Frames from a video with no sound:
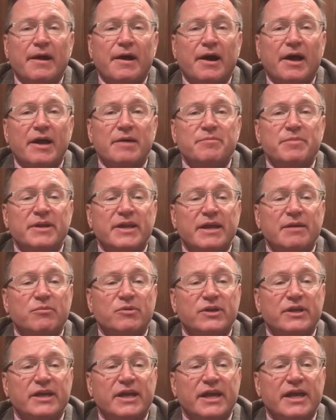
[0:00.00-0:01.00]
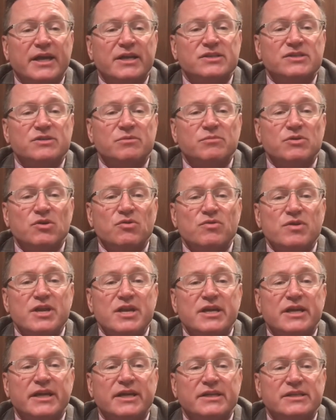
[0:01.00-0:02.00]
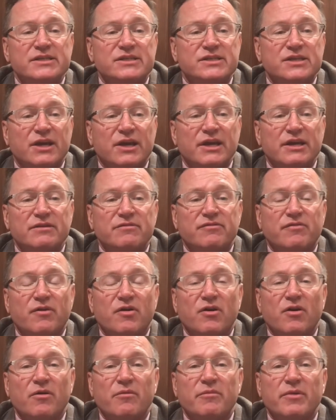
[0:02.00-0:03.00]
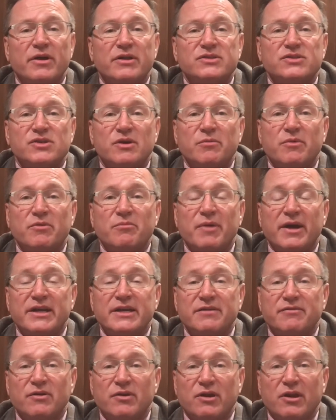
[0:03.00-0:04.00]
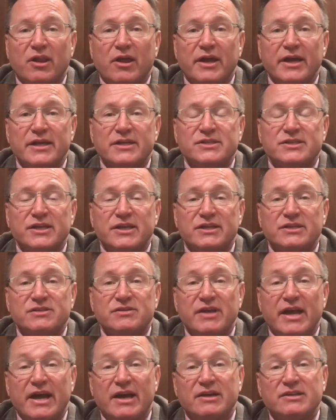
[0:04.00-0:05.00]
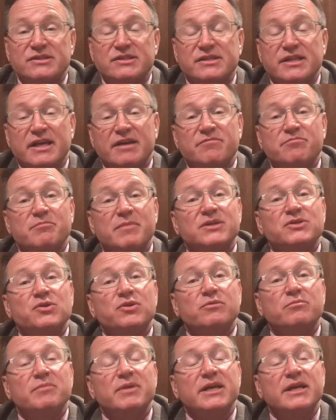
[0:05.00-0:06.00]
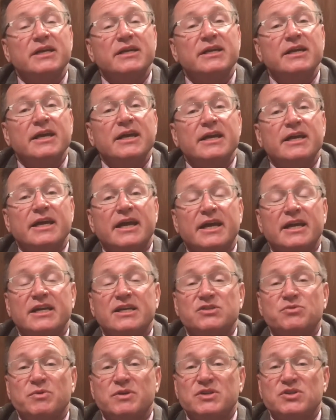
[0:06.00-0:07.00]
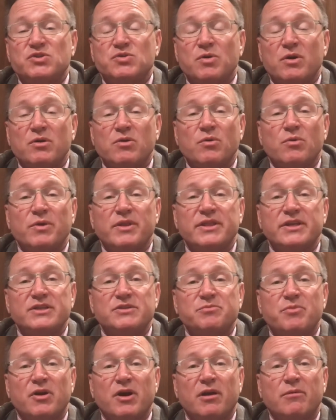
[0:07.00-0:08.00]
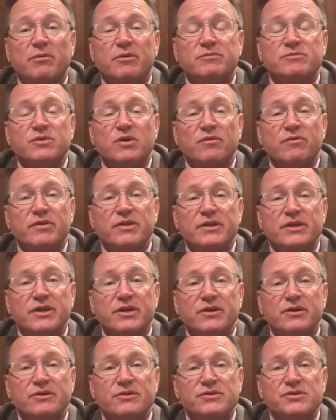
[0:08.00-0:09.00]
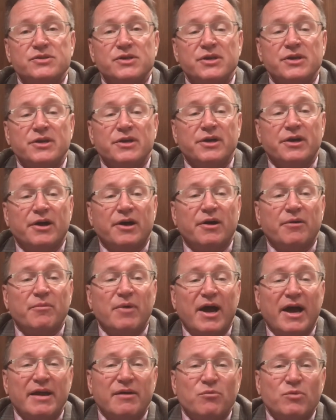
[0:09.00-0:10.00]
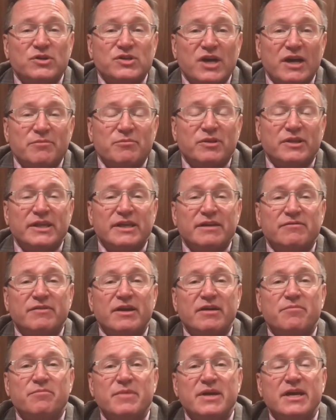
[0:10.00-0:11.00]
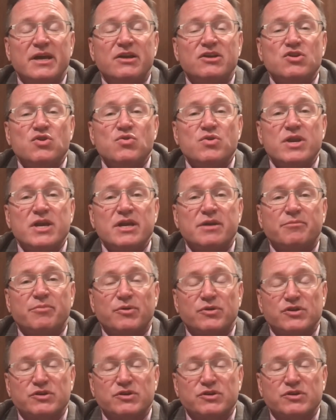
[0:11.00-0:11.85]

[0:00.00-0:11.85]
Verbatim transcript: I've been able to gain some unique insight from some of my different clients is as they've mentored me and as we struggle with these problems over the years, um, I, which I believe give me a unique